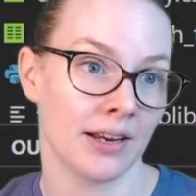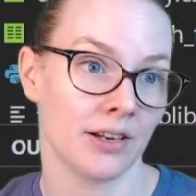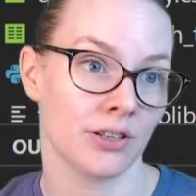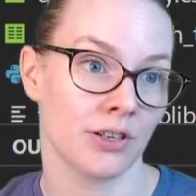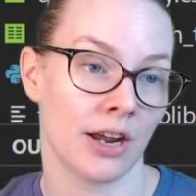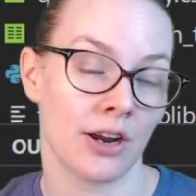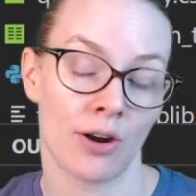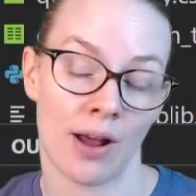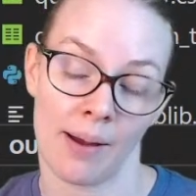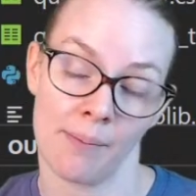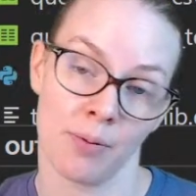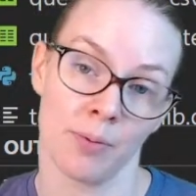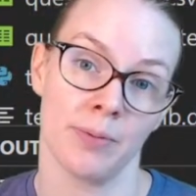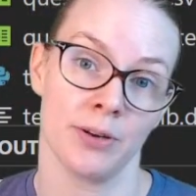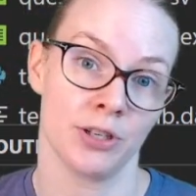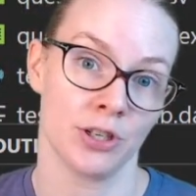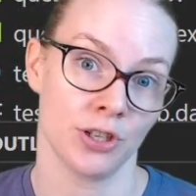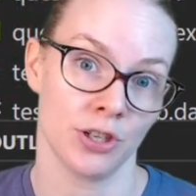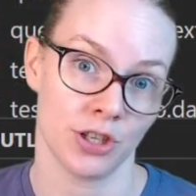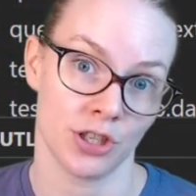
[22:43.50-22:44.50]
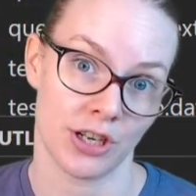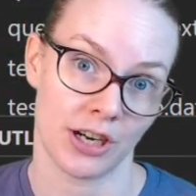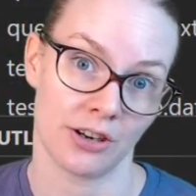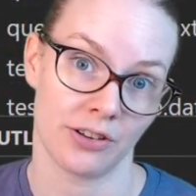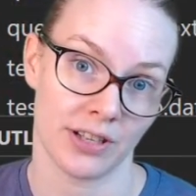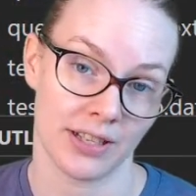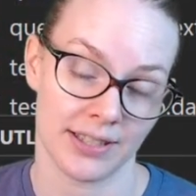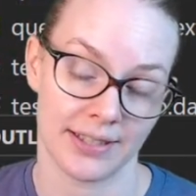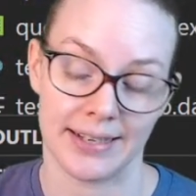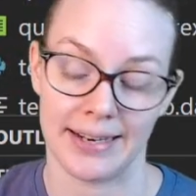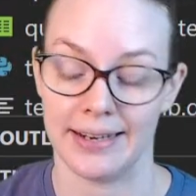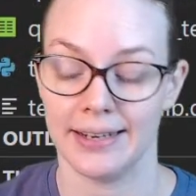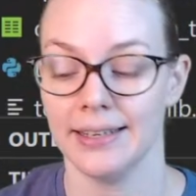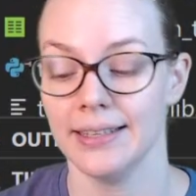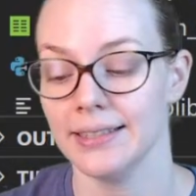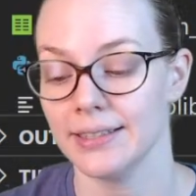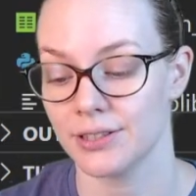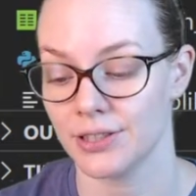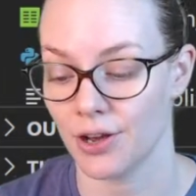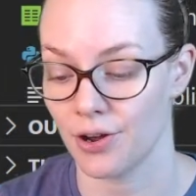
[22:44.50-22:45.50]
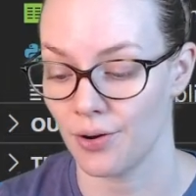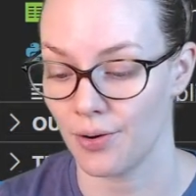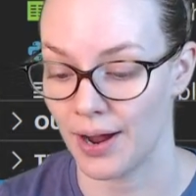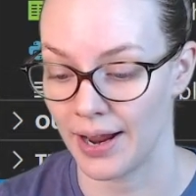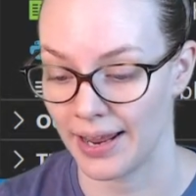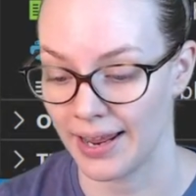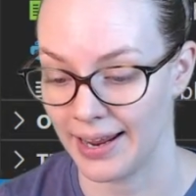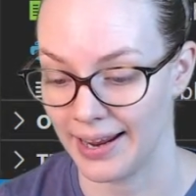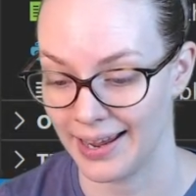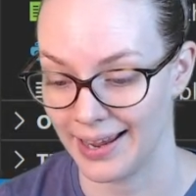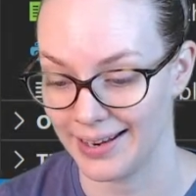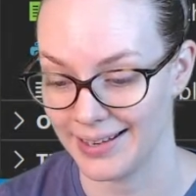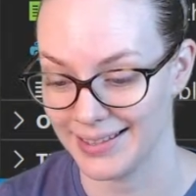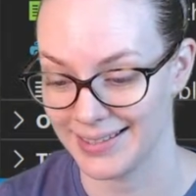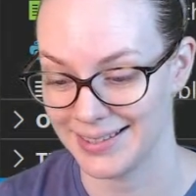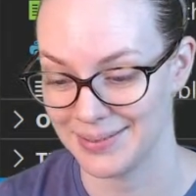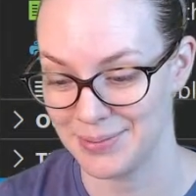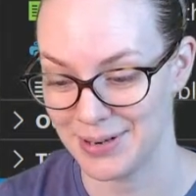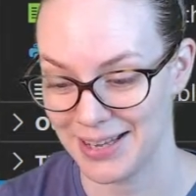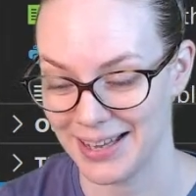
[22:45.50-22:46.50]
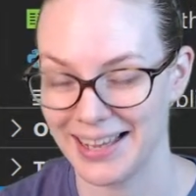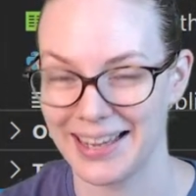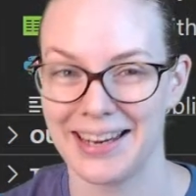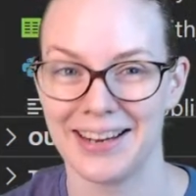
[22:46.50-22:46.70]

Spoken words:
don't have permission to share this data, so I can't be like,